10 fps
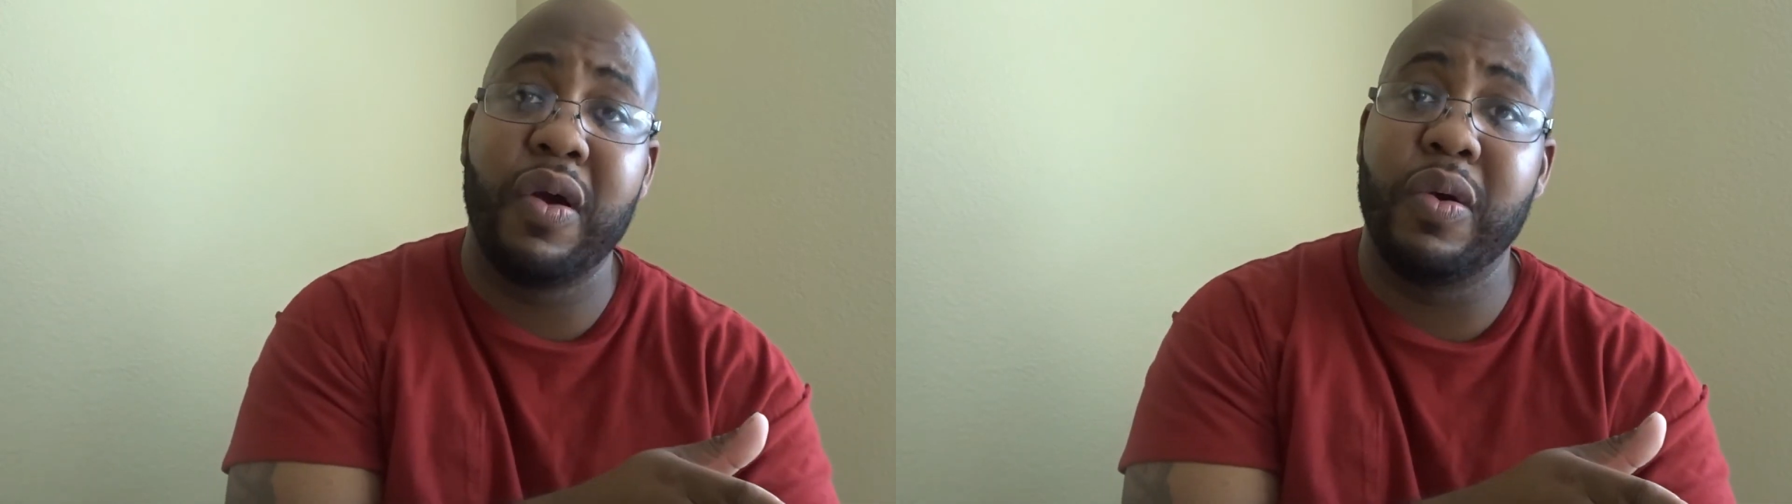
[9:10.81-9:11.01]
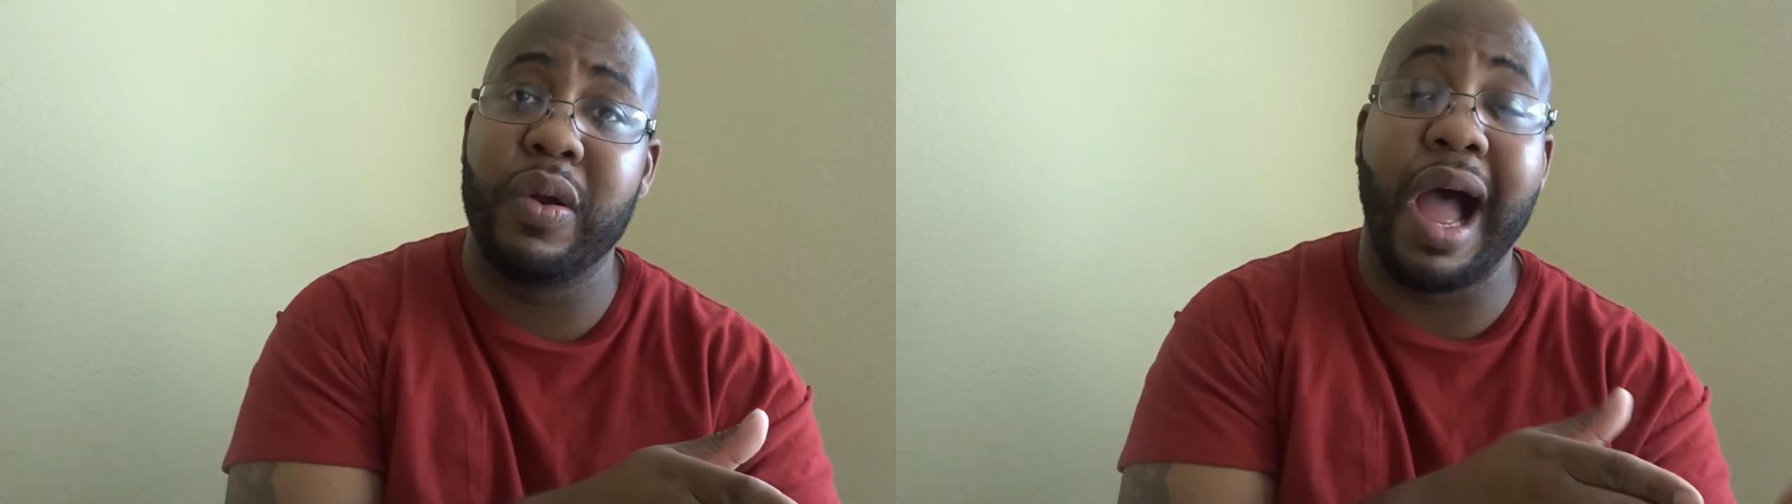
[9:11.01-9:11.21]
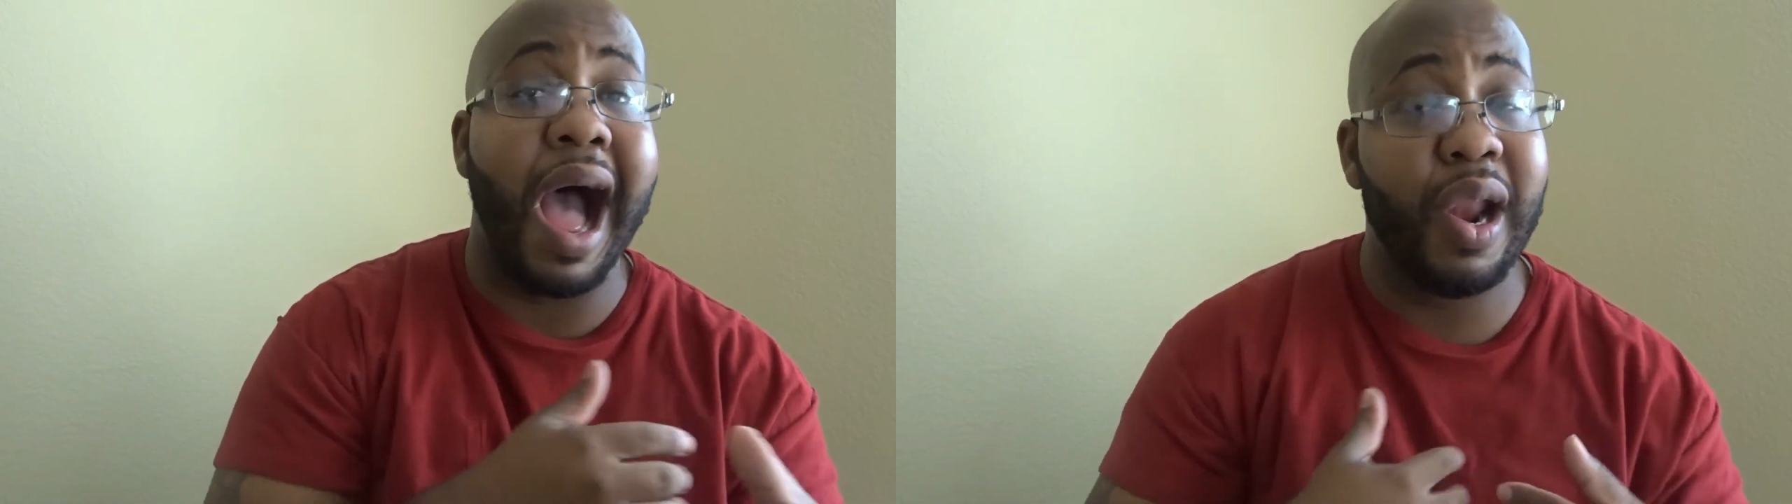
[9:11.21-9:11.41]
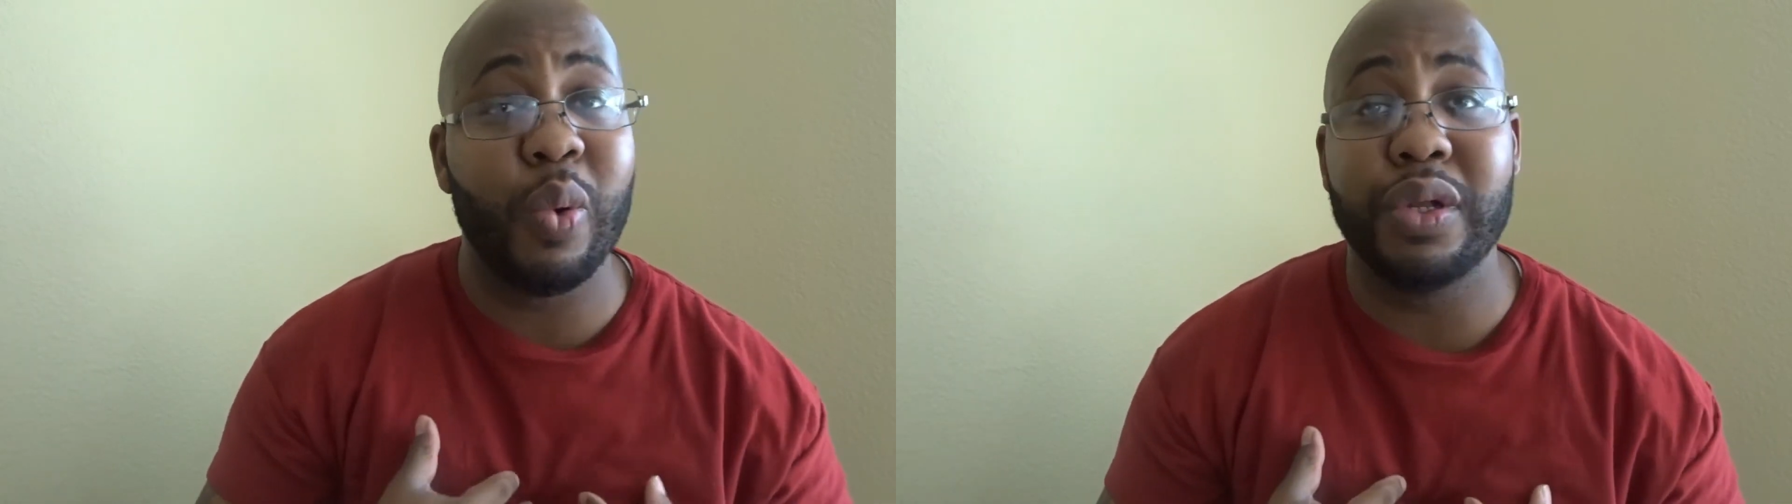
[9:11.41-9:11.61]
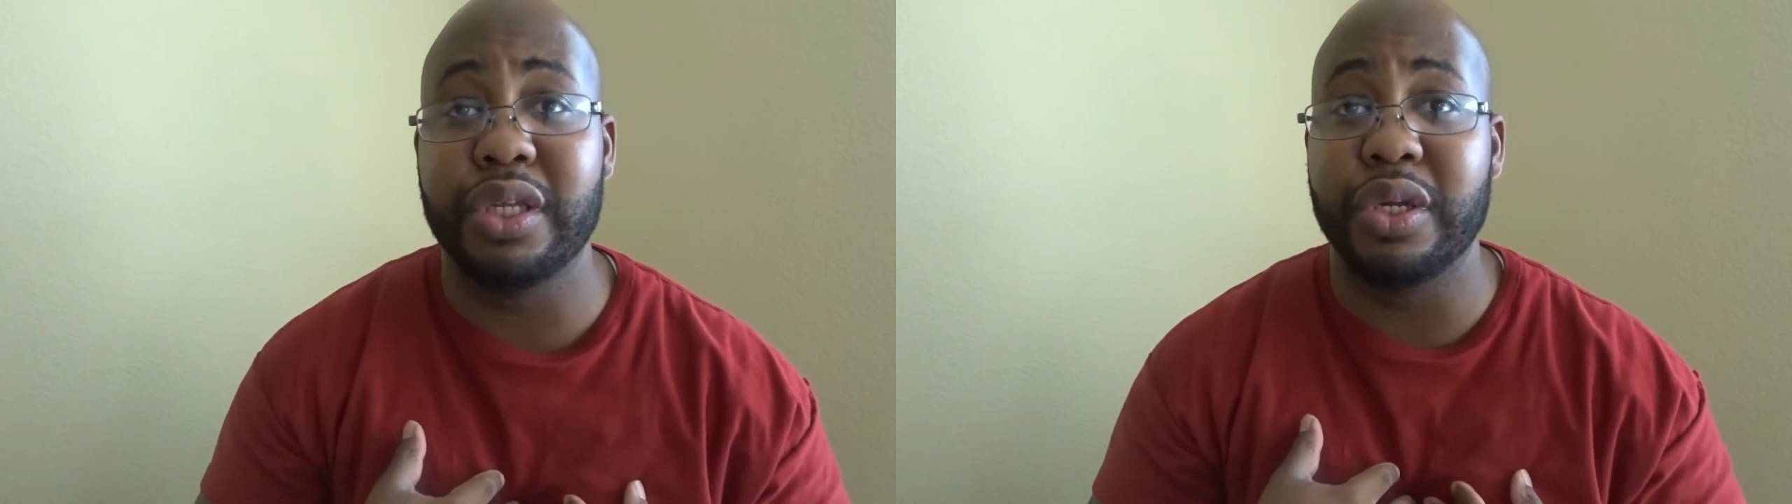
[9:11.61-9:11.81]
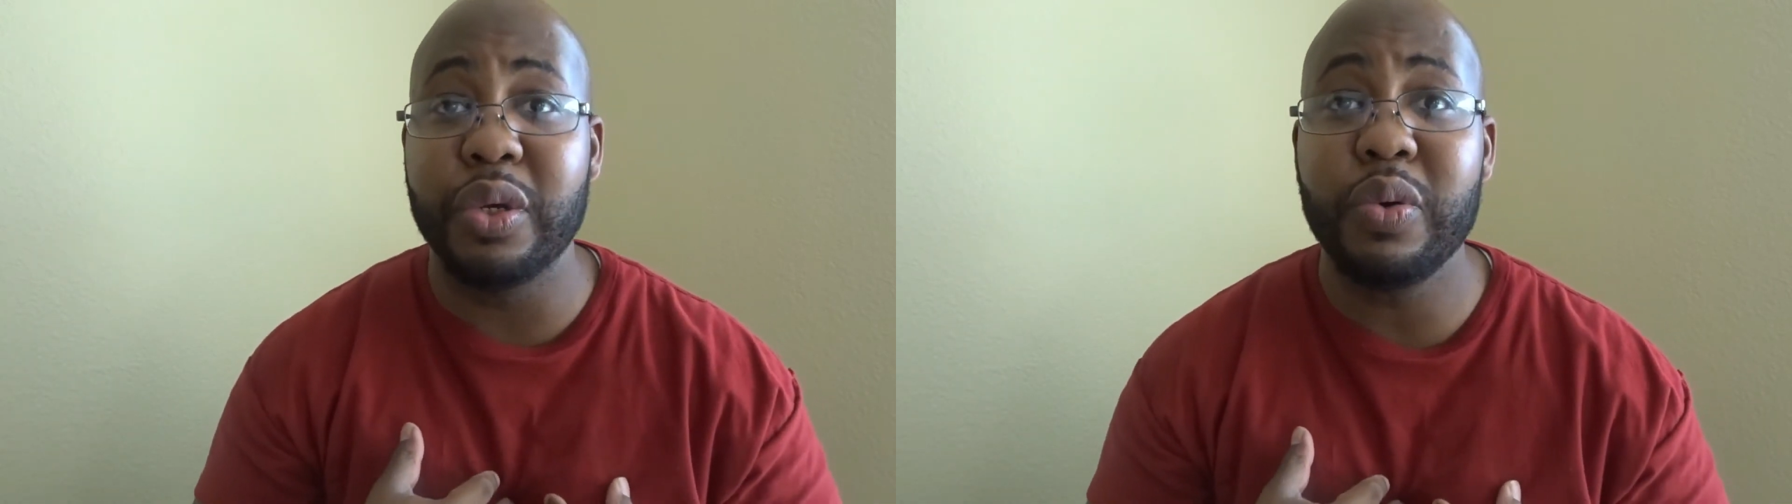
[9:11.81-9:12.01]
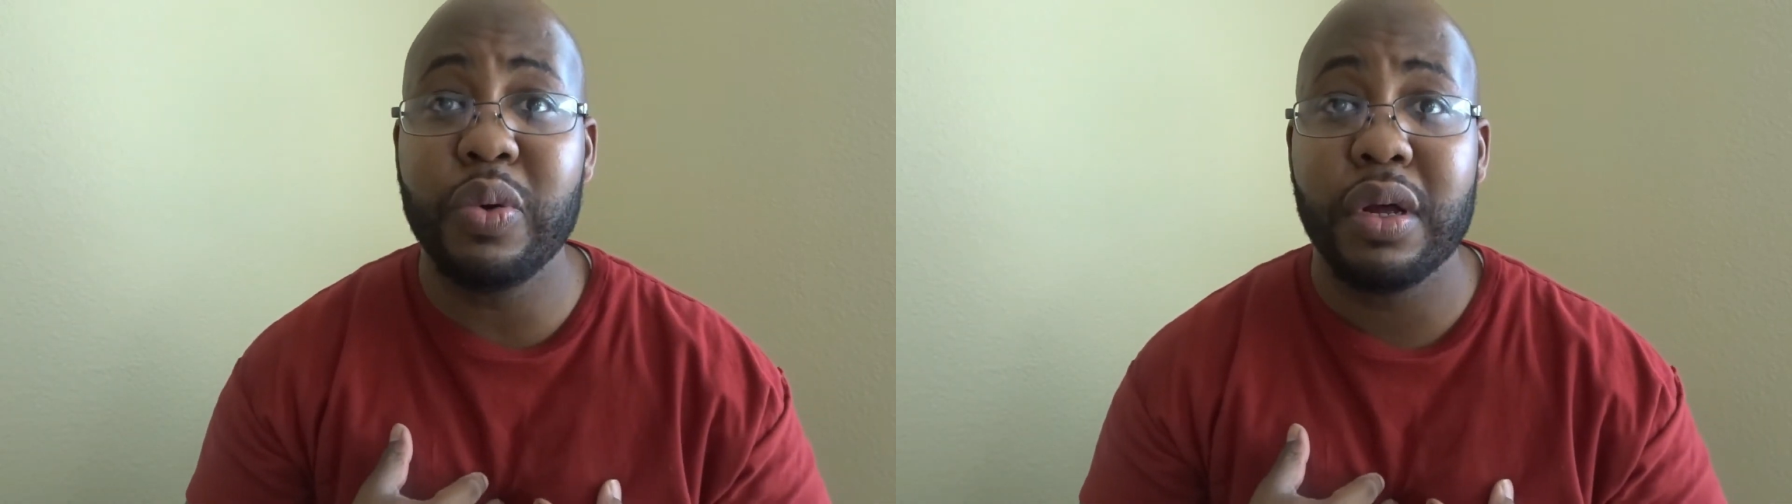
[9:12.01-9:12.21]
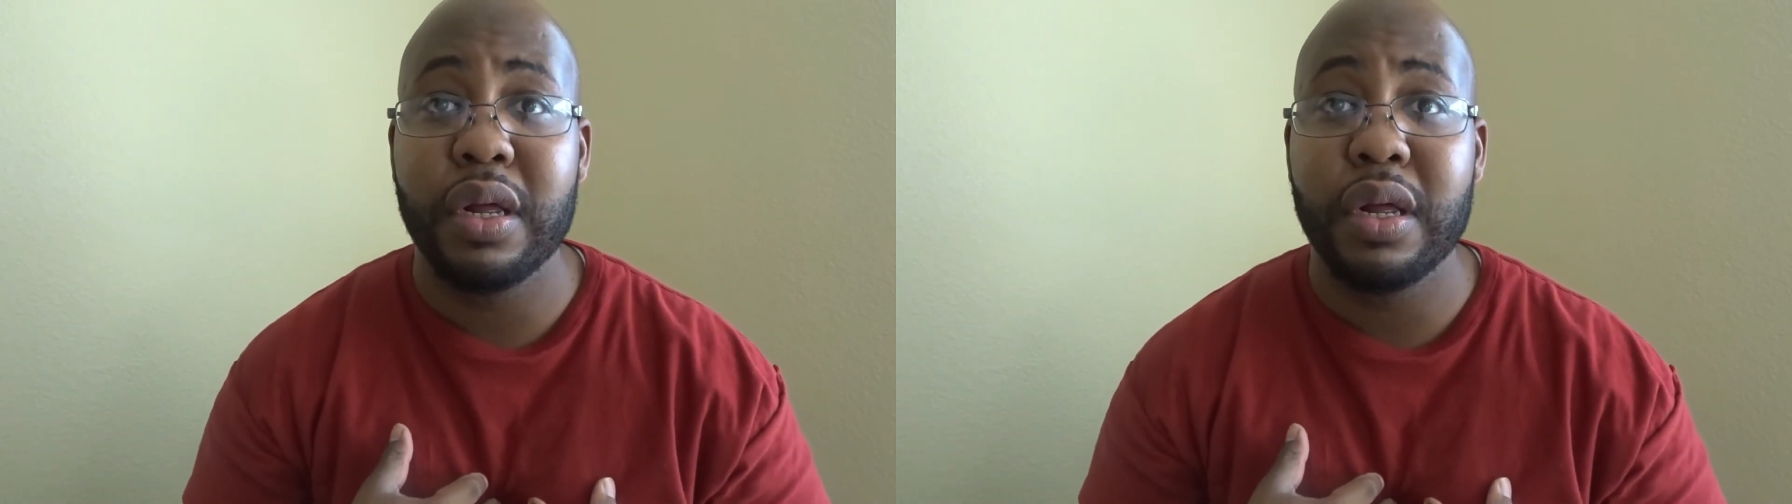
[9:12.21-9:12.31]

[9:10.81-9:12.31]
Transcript: road. I know what to do,